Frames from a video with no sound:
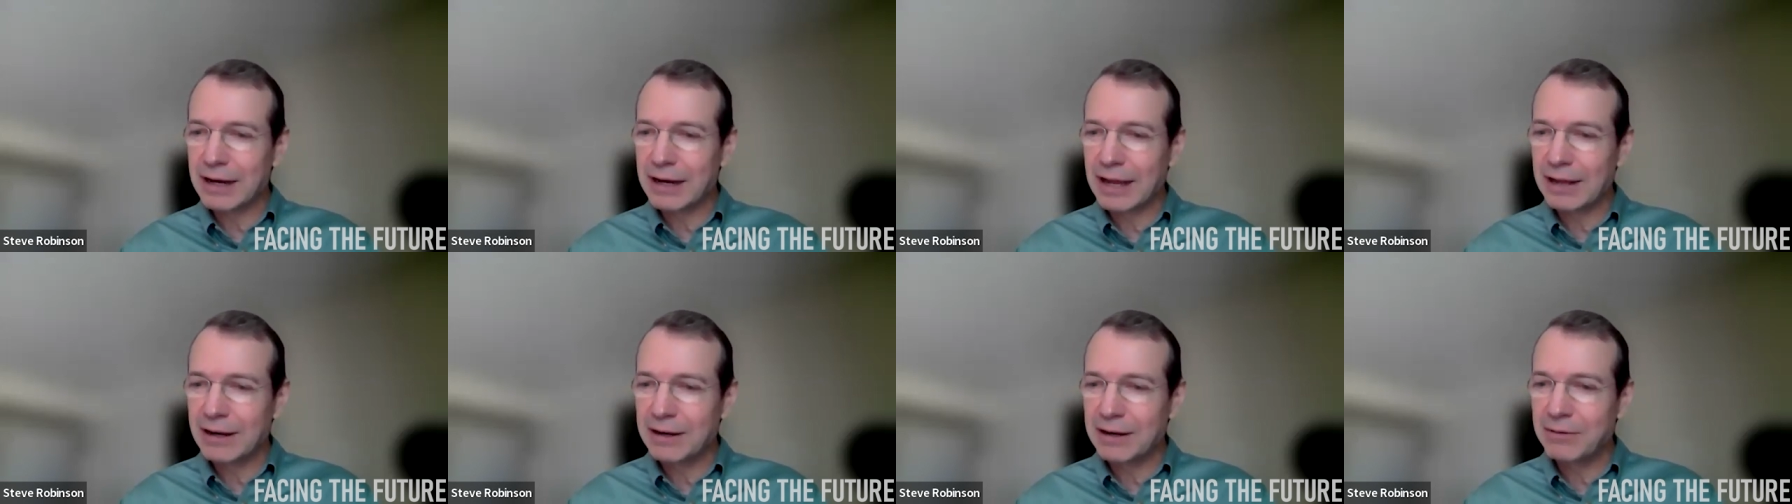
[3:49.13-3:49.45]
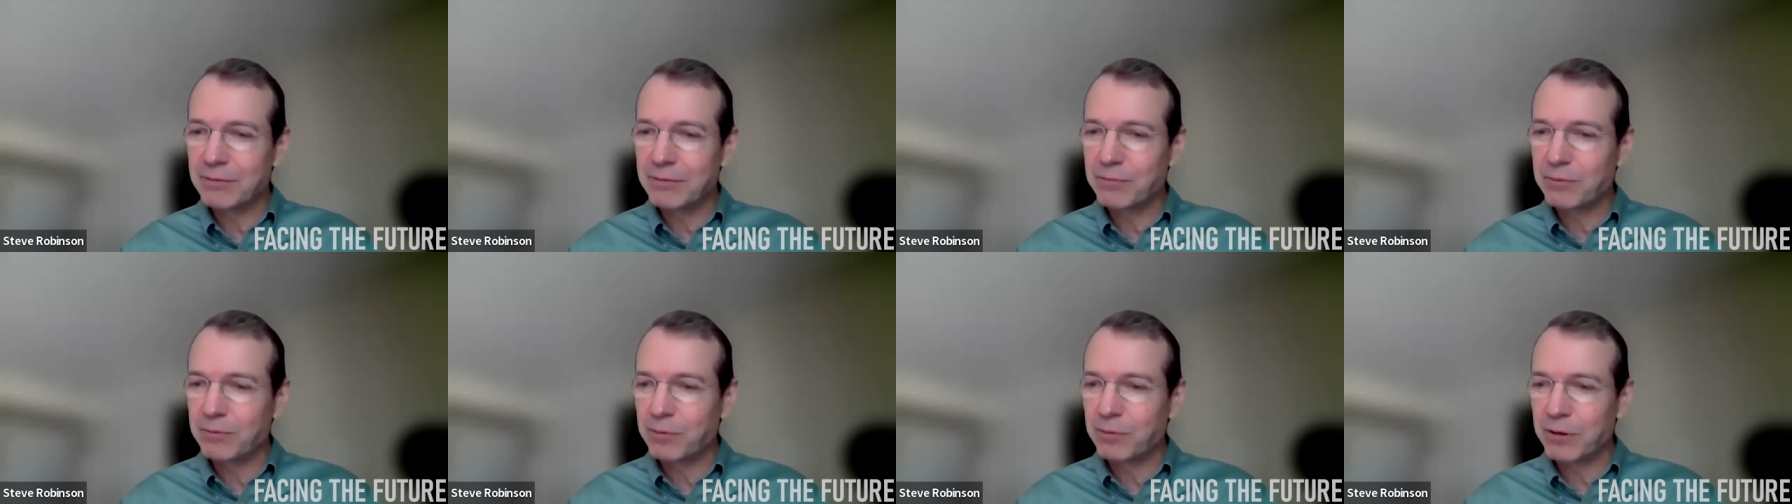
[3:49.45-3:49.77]
and
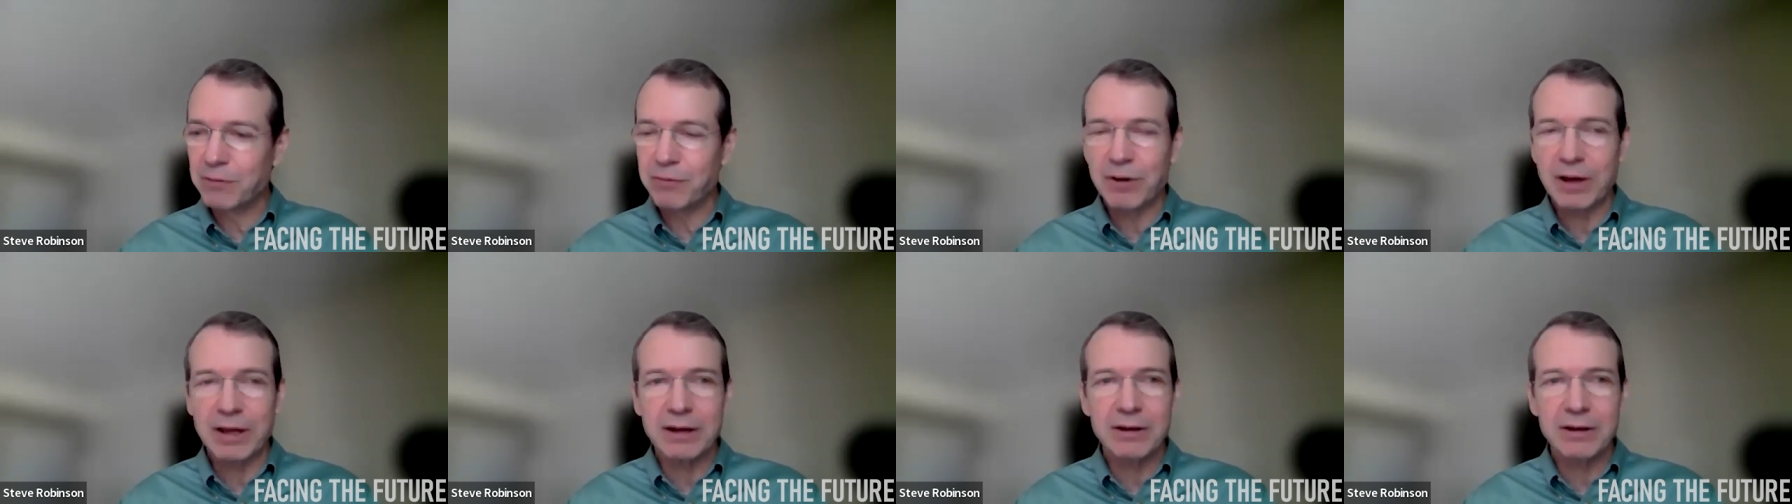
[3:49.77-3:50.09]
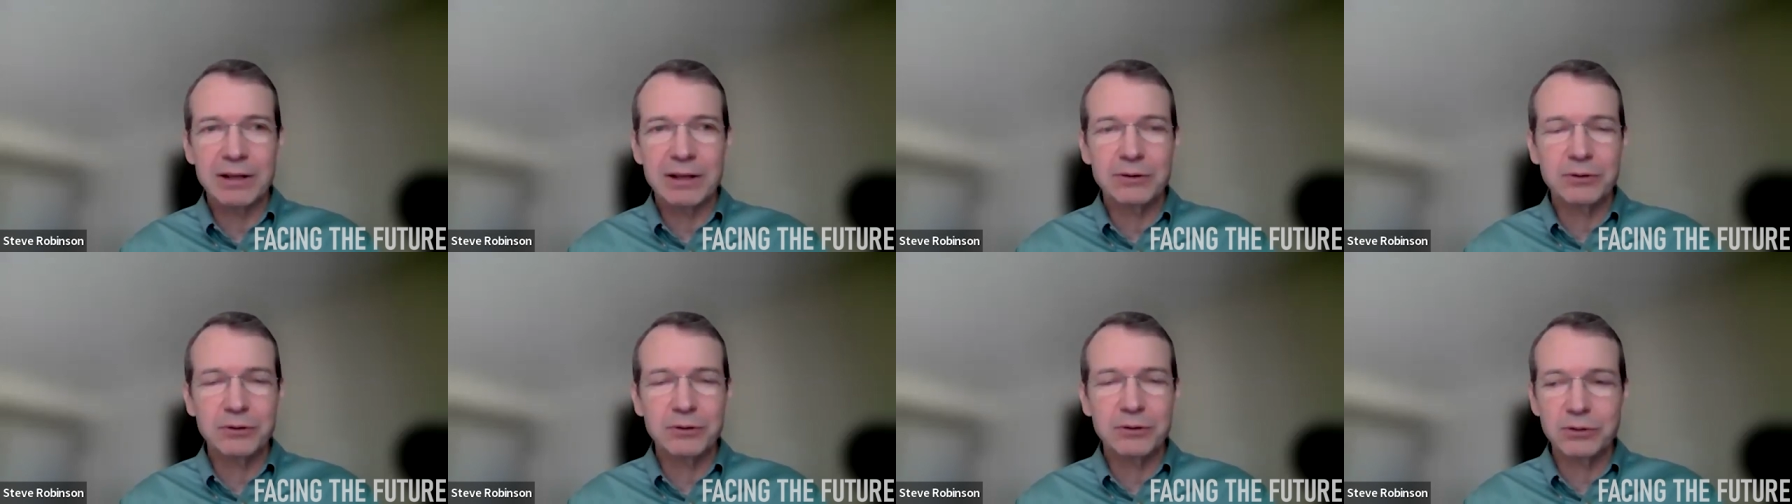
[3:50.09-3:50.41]
in the Fed
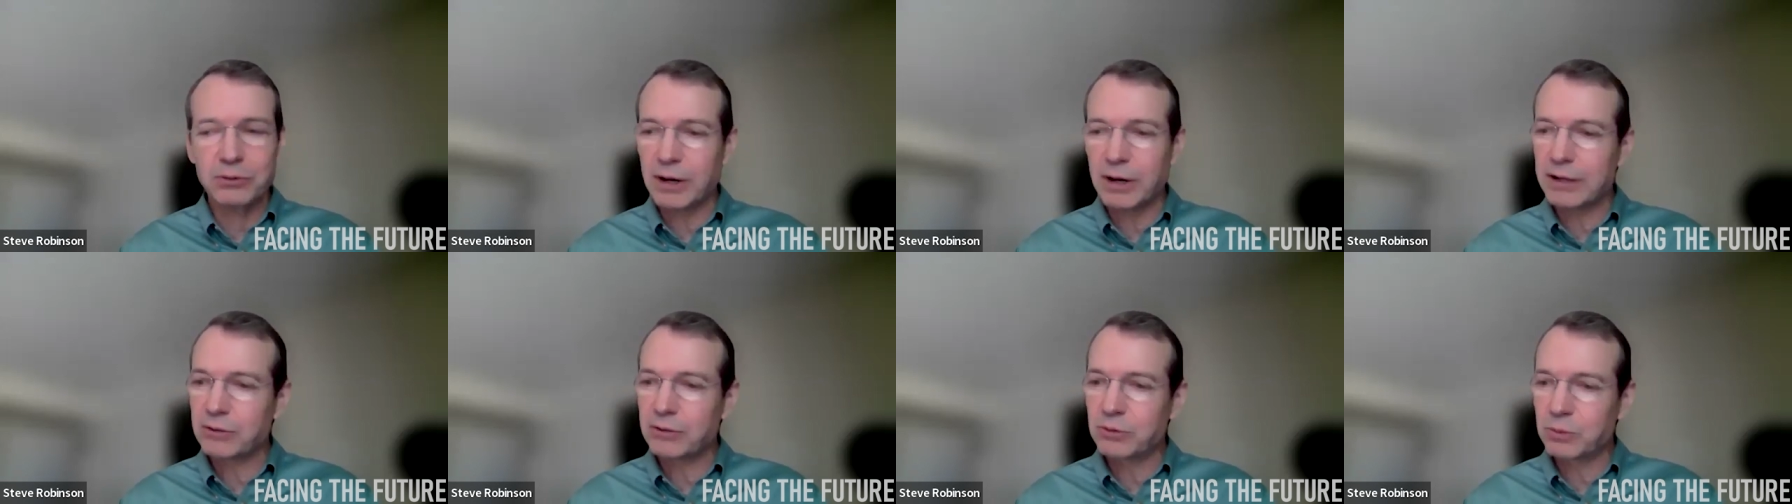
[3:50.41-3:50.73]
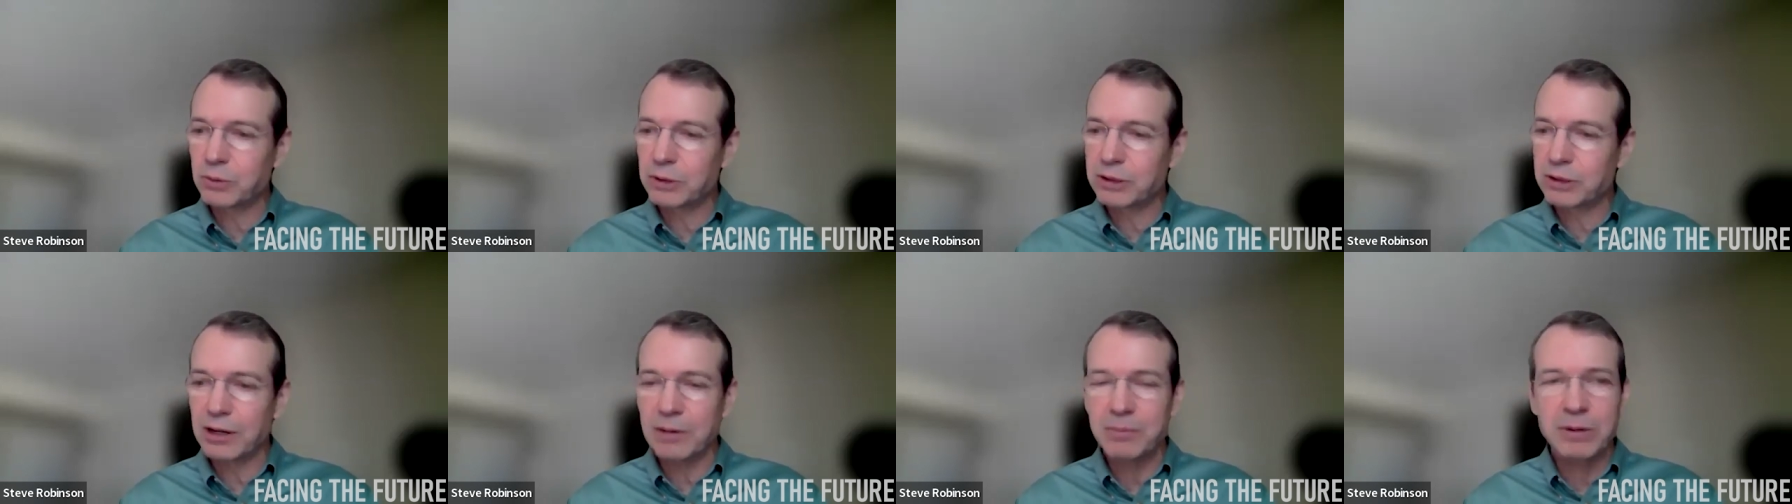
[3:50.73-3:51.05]
interest rates
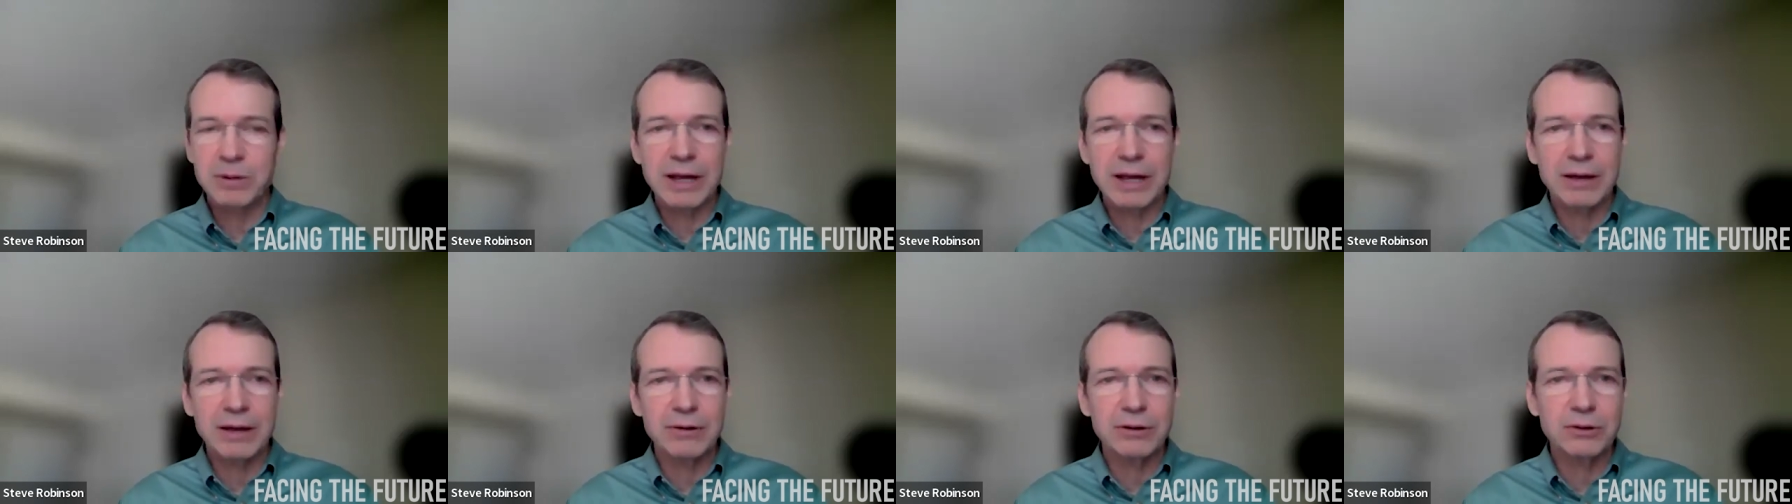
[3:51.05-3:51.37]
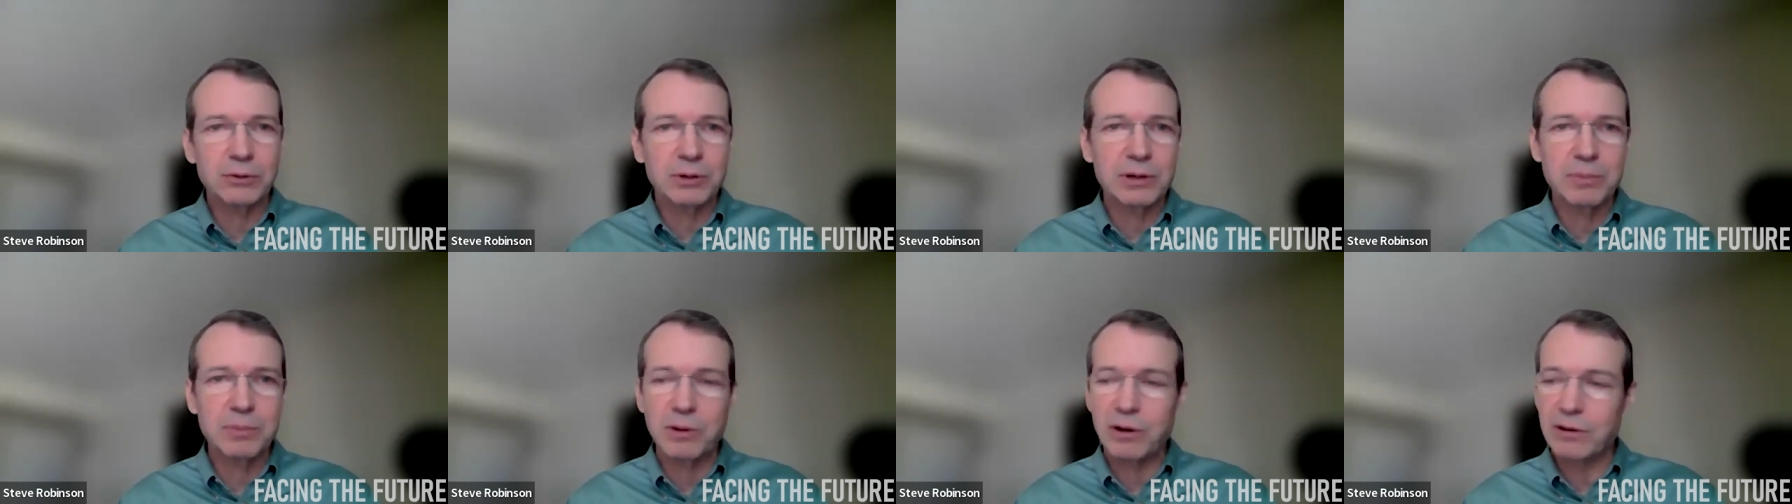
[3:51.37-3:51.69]
would come down to
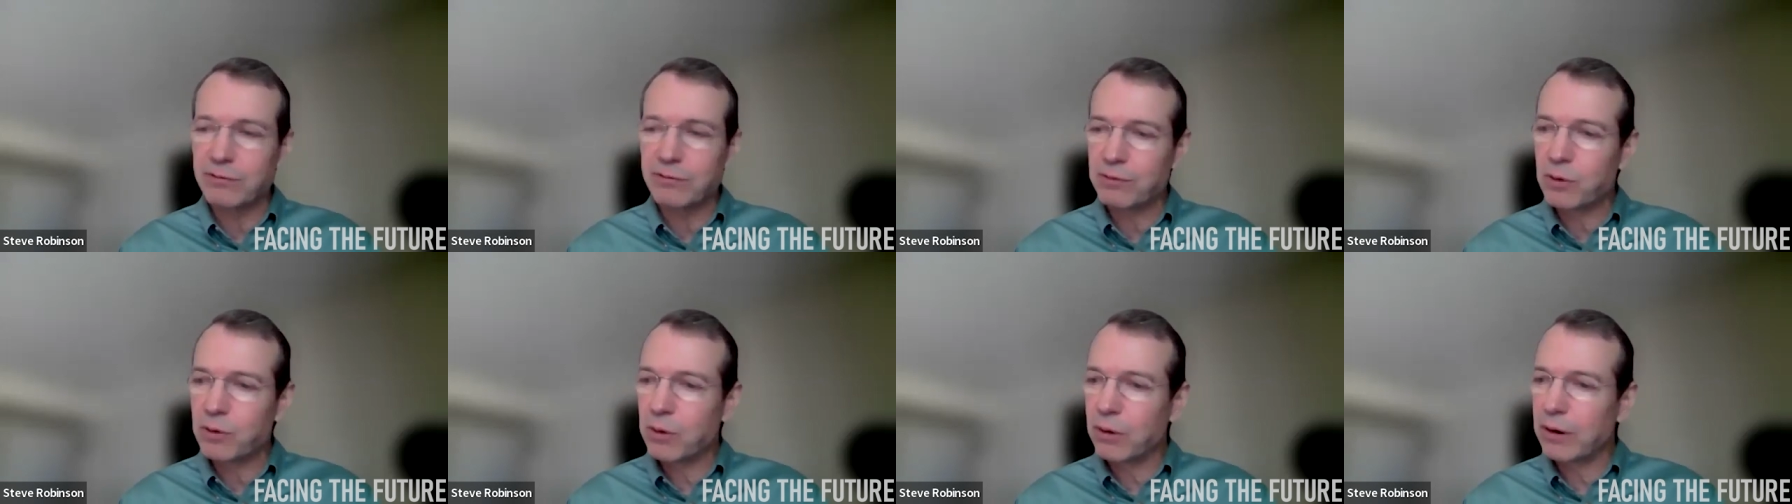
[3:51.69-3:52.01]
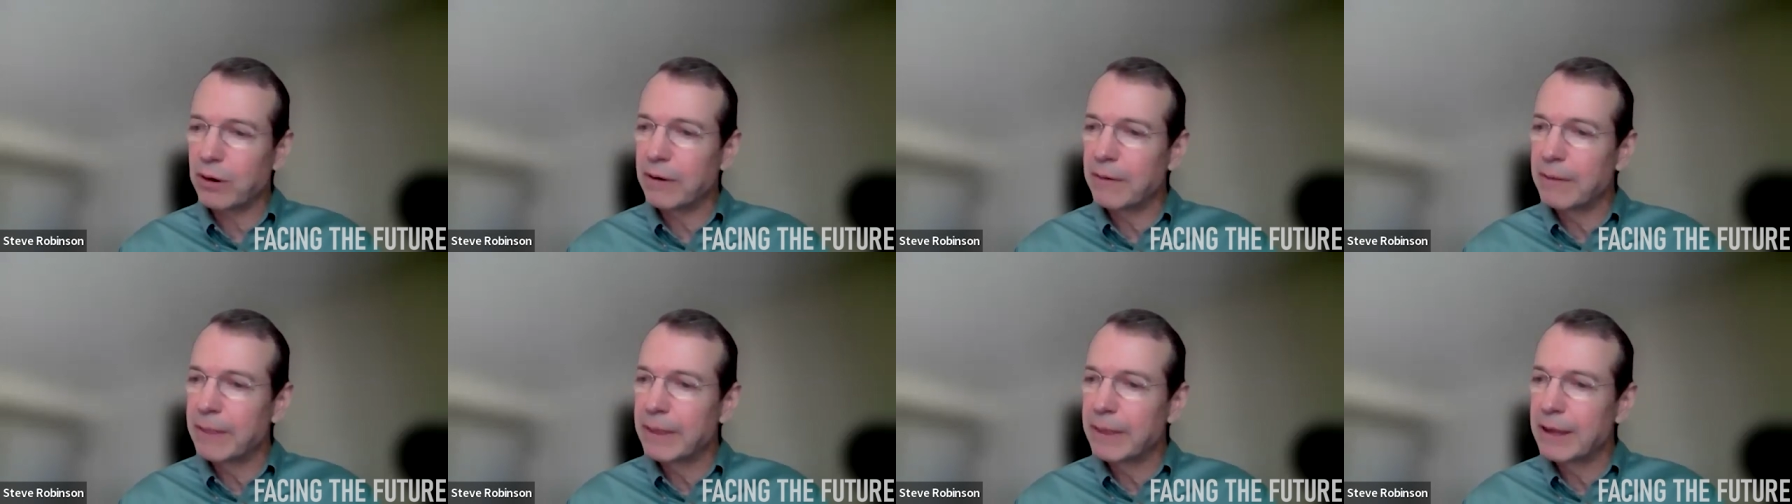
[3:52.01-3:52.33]

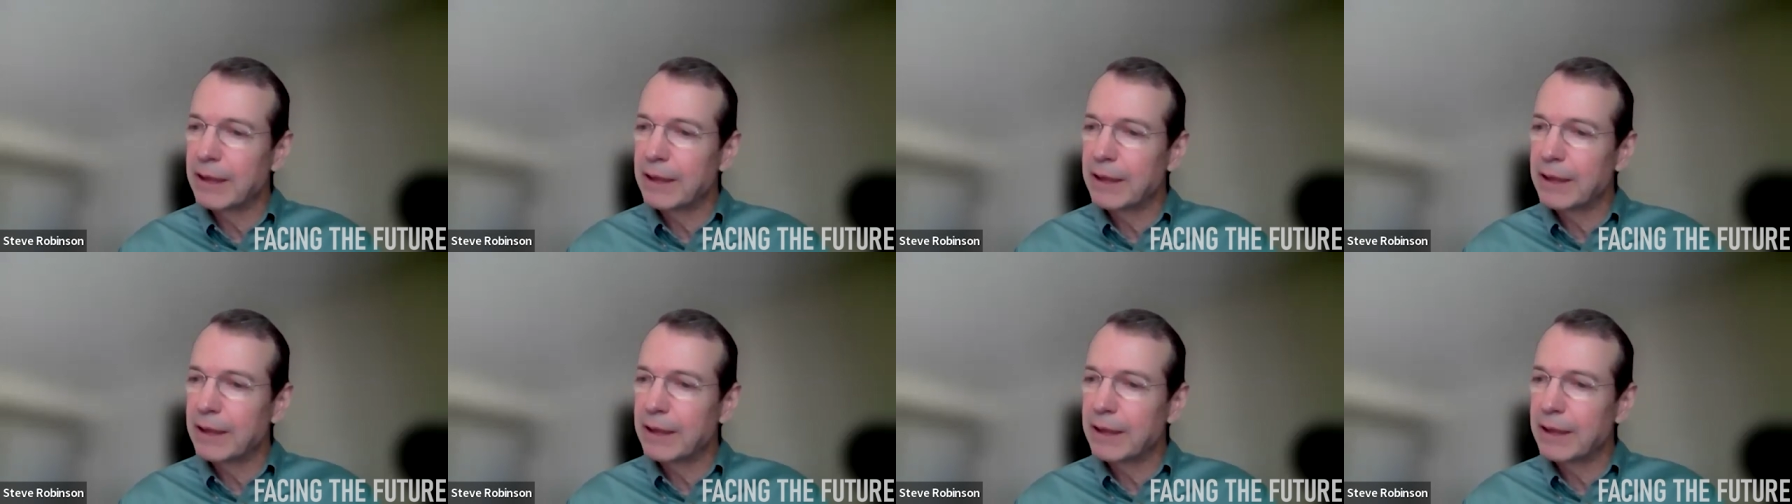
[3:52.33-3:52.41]
3.4.